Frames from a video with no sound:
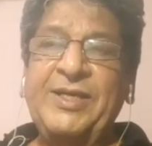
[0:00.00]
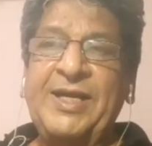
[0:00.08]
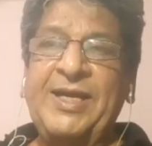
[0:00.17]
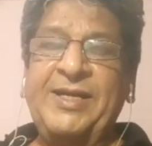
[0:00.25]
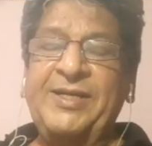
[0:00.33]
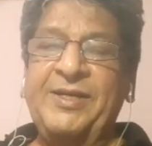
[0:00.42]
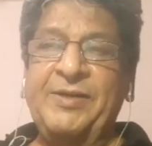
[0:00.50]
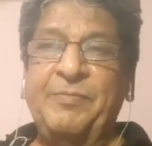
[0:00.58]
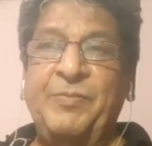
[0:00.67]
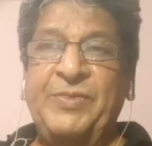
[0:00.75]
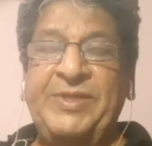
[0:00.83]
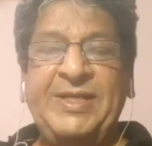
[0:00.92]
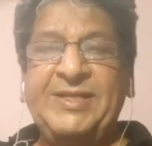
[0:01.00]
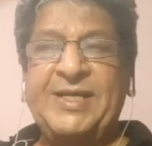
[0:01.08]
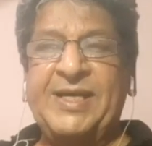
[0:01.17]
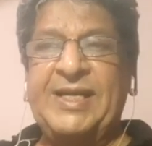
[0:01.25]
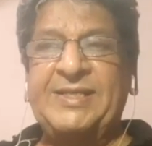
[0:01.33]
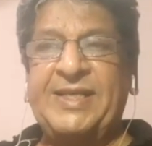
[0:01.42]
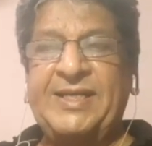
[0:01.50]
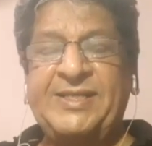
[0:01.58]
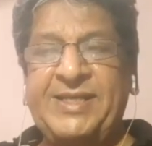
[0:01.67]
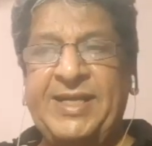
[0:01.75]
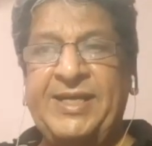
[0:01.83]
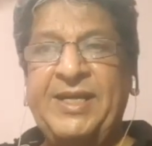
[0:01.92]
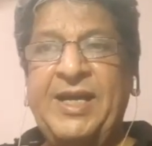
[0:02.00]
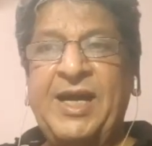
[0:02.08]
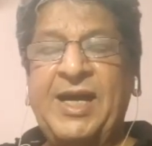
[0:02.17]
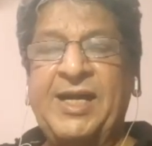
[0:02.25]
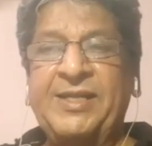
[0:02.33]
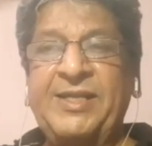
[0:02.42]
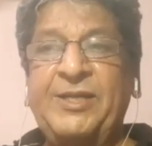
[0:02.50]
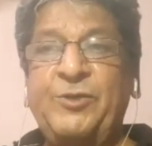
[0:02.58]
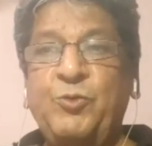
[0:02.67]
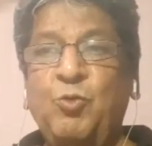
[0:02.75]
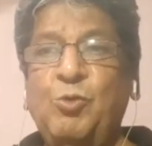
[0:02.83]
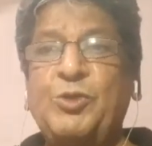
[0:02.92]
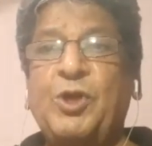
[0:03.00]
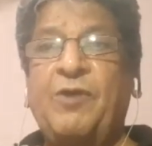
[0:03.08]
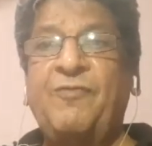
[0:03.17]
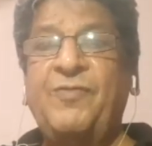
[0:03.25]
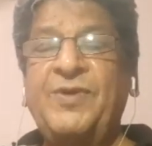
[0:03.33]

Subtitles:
And these are, as I said, are the tools of